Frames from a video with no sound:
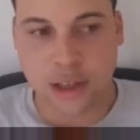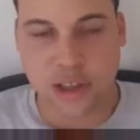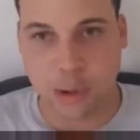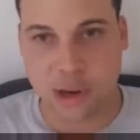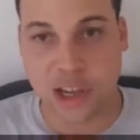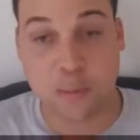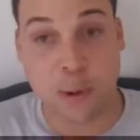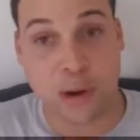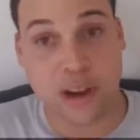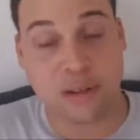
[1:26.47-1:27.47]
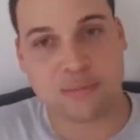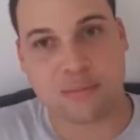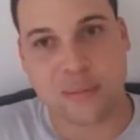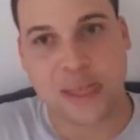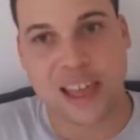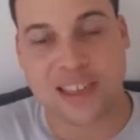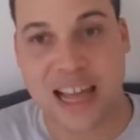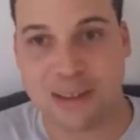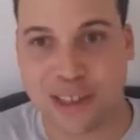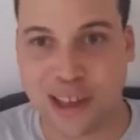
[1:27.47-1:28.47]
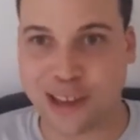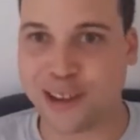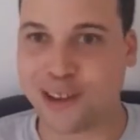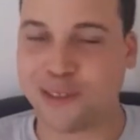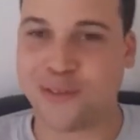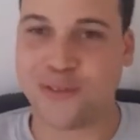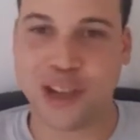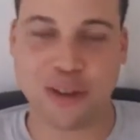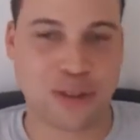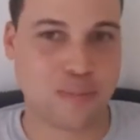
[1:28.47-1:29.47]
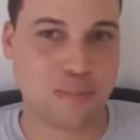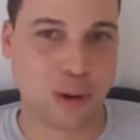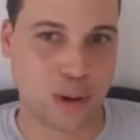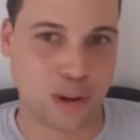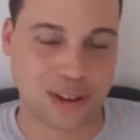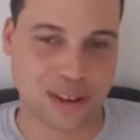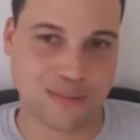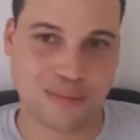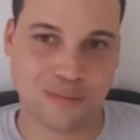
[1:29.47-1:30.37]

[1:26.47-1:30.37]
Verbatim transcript: So at this point, it sounds like Futures boards